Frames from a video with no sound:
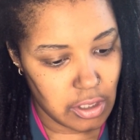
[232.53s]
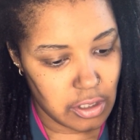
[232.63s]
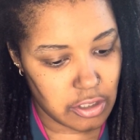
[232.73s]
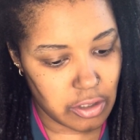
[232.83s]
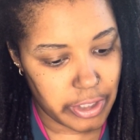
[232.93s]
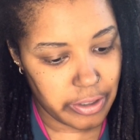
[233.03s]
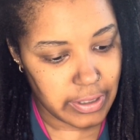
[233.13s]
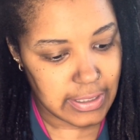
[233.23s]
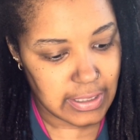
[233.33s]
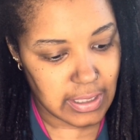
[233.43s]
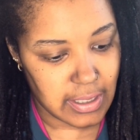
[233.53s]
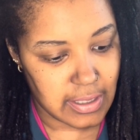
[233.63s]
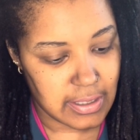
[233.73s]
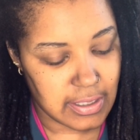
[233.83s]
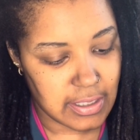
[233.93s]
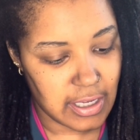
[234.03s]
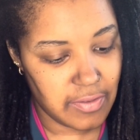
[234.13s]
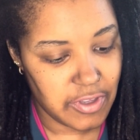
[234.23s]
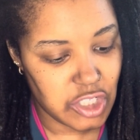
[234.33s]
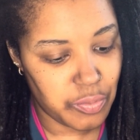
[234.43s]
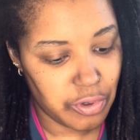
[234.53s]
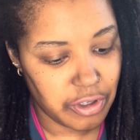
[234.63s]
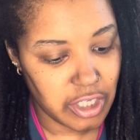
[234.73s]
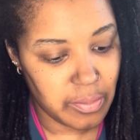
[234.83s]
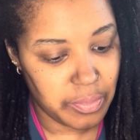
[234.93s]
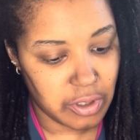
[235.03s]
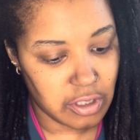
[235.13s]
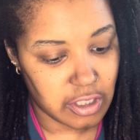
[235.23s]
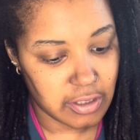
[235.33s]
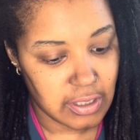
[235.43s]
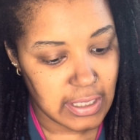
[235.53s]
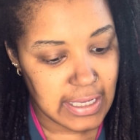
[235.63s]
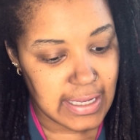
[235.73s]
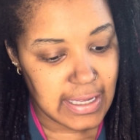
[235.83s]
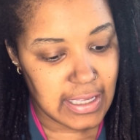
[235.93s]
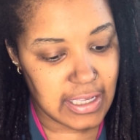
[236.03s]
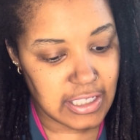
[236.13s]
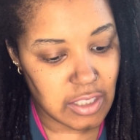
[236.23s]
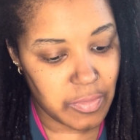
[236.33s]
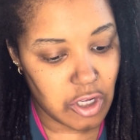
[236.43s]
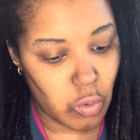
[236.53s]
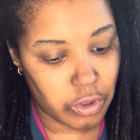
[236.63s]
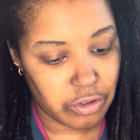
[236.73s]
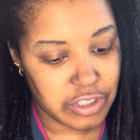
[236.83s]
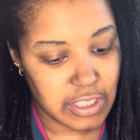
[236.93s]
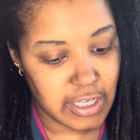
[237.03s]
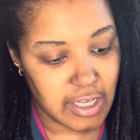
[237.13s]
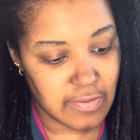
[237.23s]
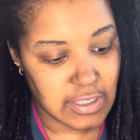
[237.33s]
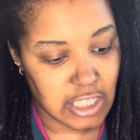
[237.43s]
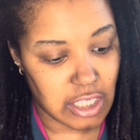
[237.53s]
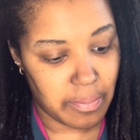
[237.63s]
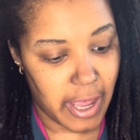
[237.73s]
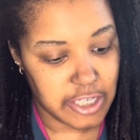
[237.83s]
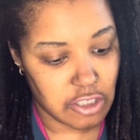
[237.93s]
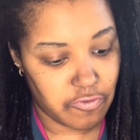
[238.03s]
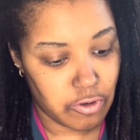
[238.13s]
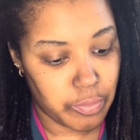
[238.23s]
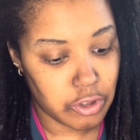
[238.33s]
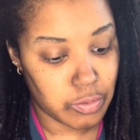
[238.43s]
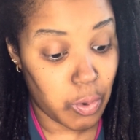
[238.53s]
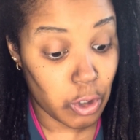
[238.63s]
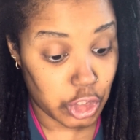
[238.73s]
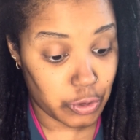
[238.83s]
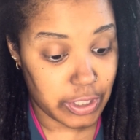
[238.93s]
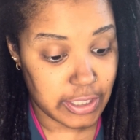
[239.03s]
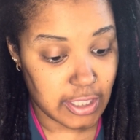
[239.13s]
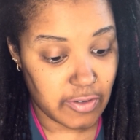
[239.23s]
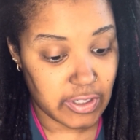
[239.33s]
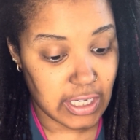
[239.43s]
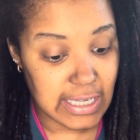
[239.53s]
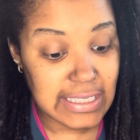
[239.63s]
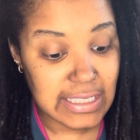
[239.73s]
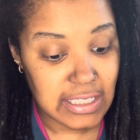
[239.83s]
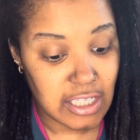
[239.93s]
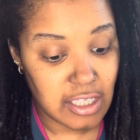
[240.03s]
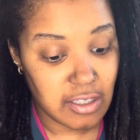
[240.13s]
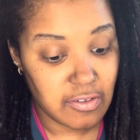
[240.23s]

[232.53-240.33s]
So here it says, in this brilliant book, Isabel Wilkerson gives us a masterful portrait of an unseen